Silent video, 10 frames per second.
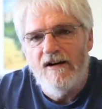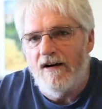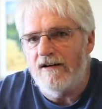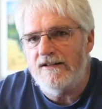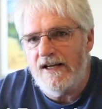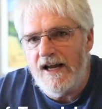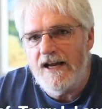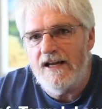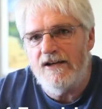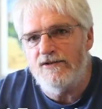are
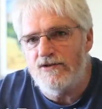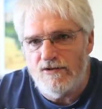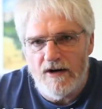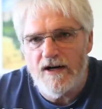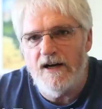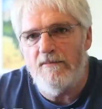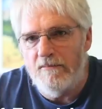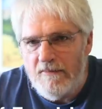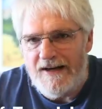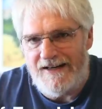taking drug
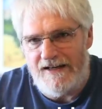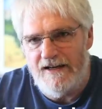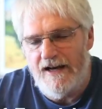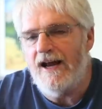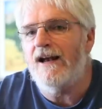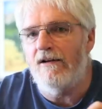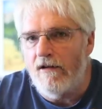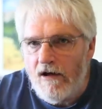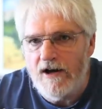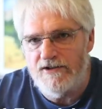money and
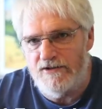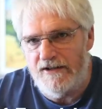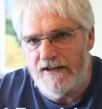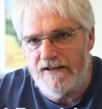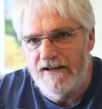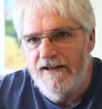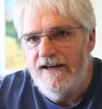laundering it.